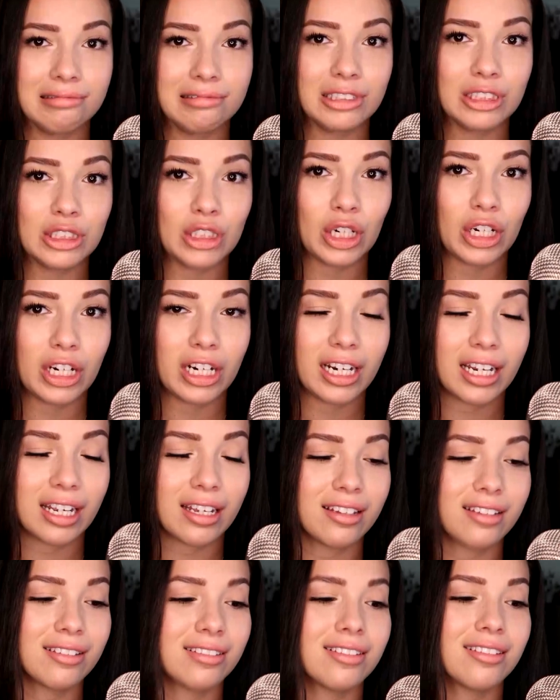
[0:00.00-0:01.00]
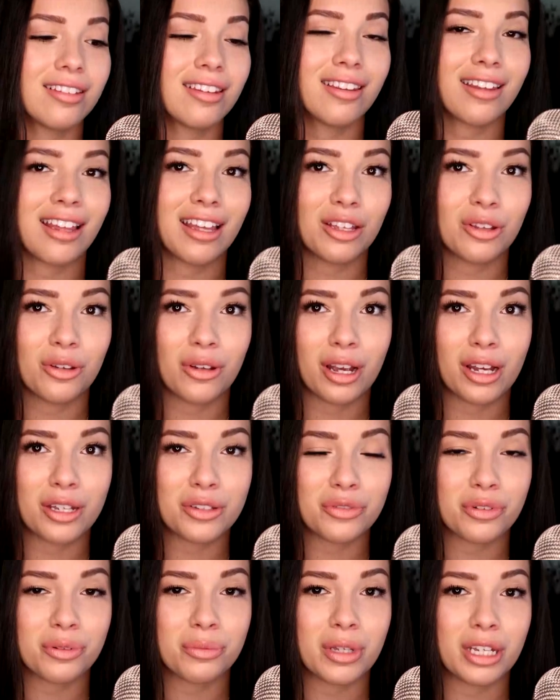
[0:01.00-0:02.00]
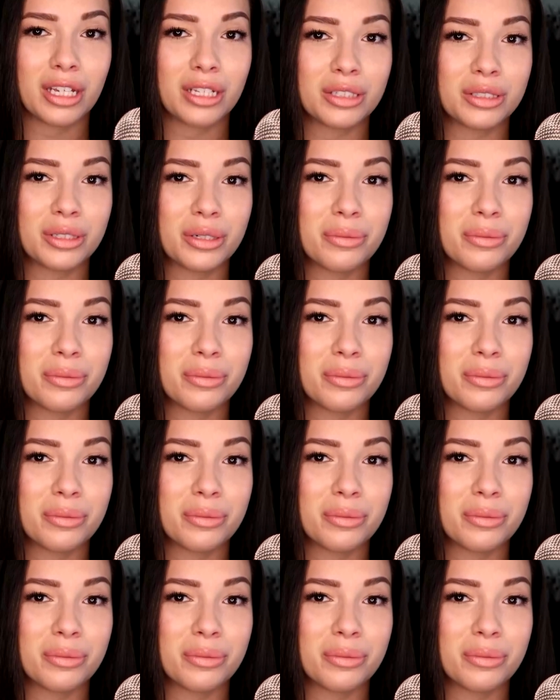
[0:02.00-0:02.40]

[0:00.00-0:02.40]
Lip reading: Sorry. Thank you guys for being so